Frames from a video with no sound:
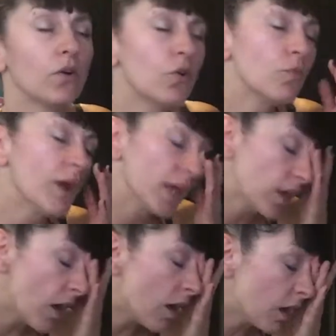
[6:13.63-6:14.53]
oh my
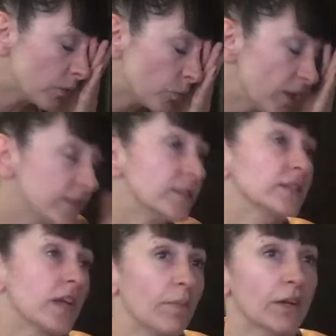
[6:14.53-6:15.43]
God, where's
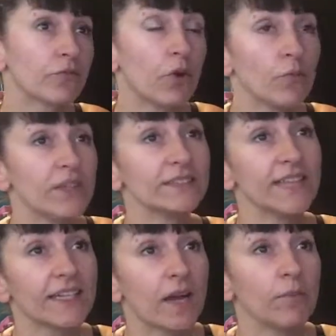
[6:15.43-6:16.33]
this coming from? Where's
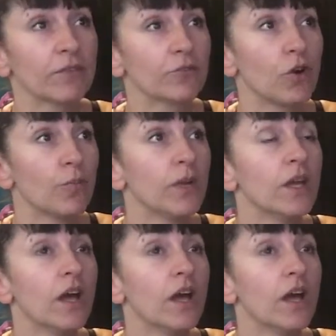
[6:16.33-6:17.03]
that coming from?